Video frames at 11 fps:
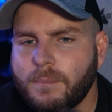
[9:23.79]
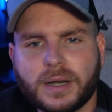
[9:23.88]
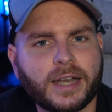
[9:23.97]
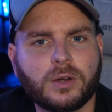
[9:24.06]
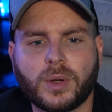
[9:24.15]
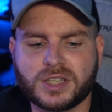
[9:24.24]
But
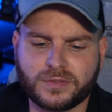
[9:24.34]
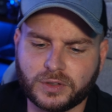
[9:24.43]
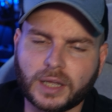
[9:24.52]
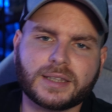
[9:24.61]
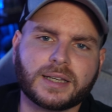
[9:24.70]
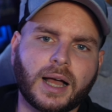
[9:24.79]
anyways, if you
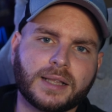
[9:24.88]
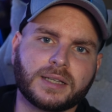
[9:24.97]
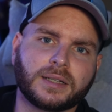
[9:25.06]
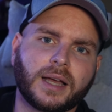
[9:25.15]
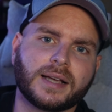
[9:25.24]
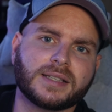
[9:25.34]
like the
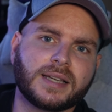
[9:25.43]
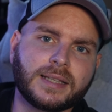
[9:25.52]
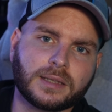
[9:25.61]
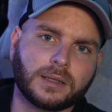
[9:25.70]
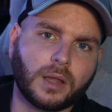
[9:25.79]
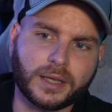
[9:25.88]
content, guys, hit
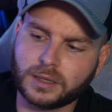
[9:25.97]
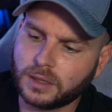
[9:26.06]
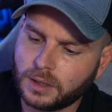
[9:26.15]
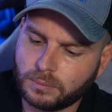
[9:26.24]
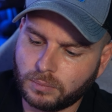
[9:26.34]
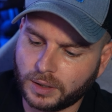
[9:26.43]
the like
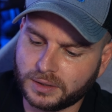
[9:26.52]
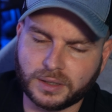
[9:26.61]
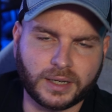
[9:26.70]
button.